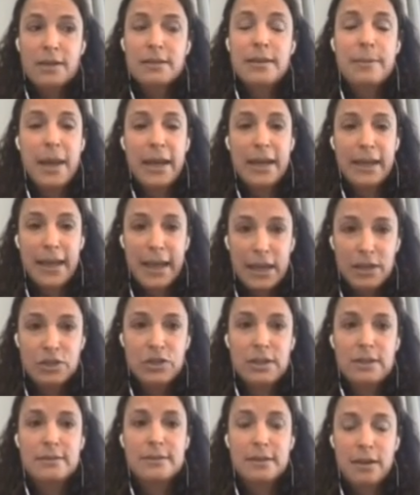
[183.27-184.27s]
to
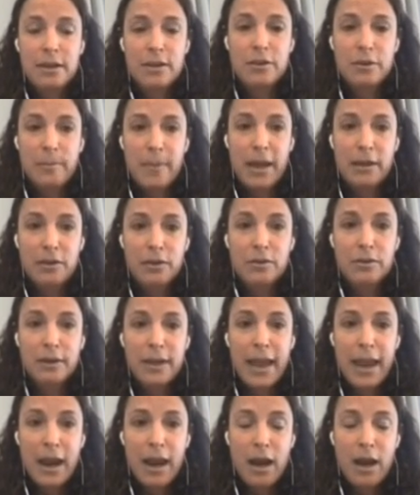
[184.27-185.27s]
medications and other medical
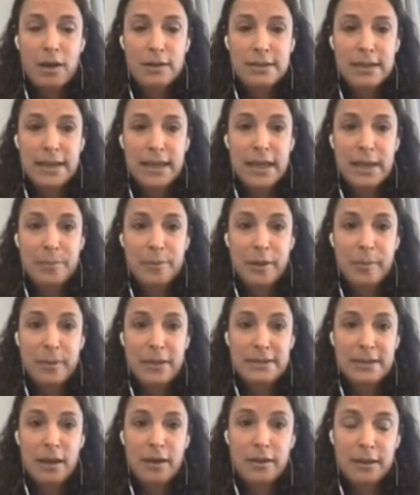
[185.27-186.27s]
care to keep them
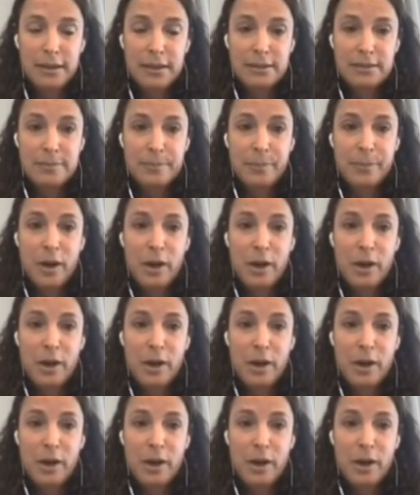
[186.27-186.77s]
as healthy as